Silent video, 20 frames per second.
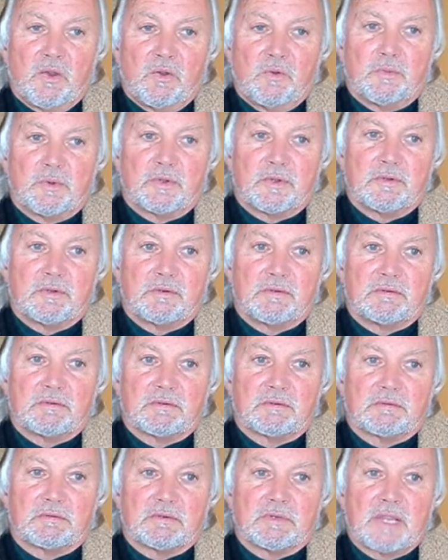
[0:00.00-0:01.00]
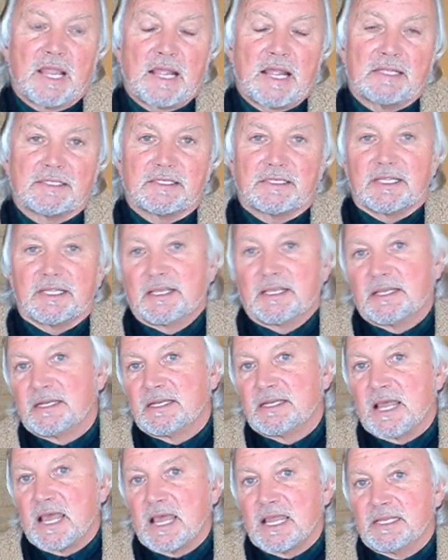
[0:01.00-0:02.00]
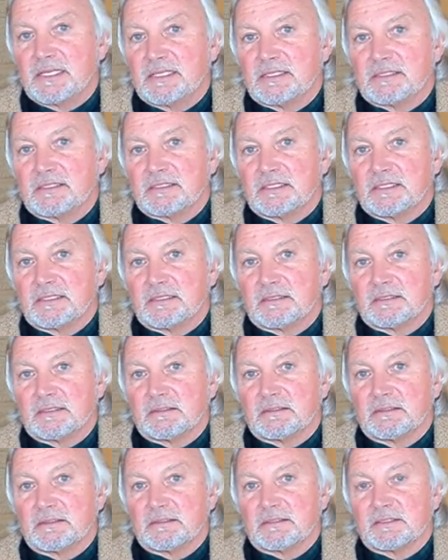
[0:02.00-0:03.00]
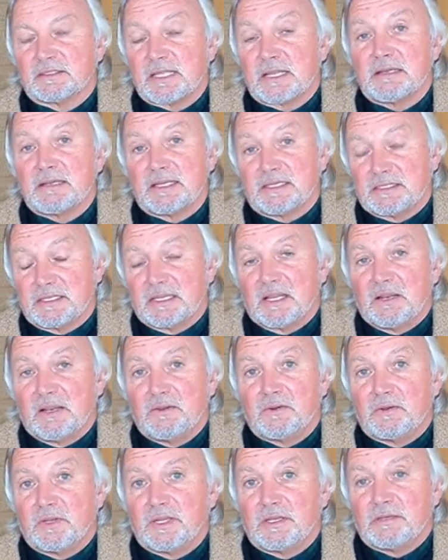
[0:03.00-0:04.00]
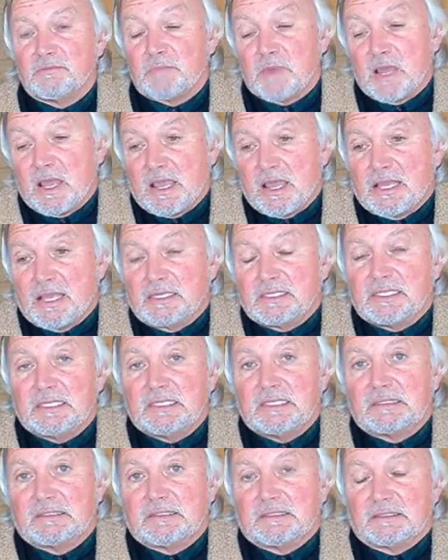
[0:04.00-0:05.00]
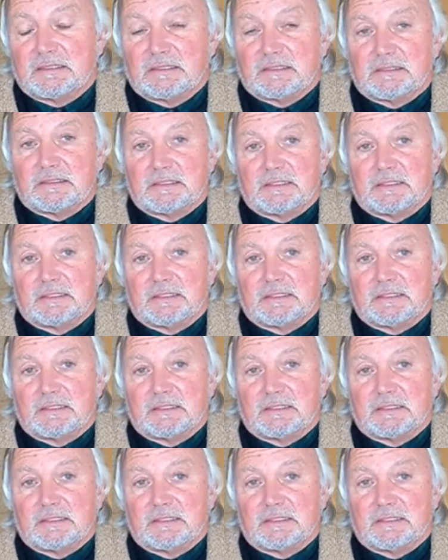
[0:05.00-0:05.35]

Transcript: Open last thing at night, Sundays included, my ideal.